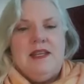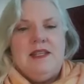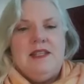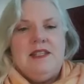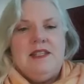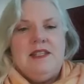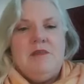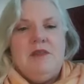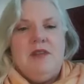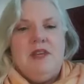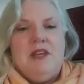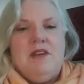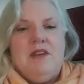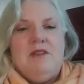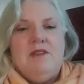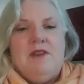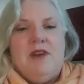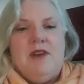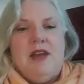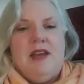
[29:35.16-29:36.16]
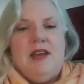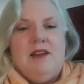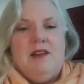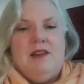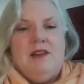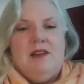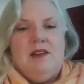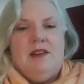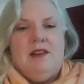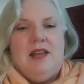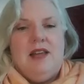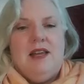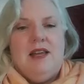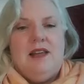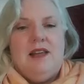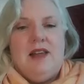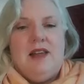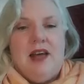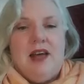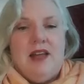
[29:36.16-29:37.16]
something vital and
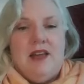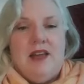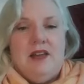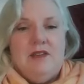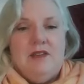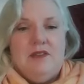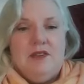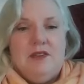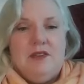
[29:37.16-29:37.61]
alive.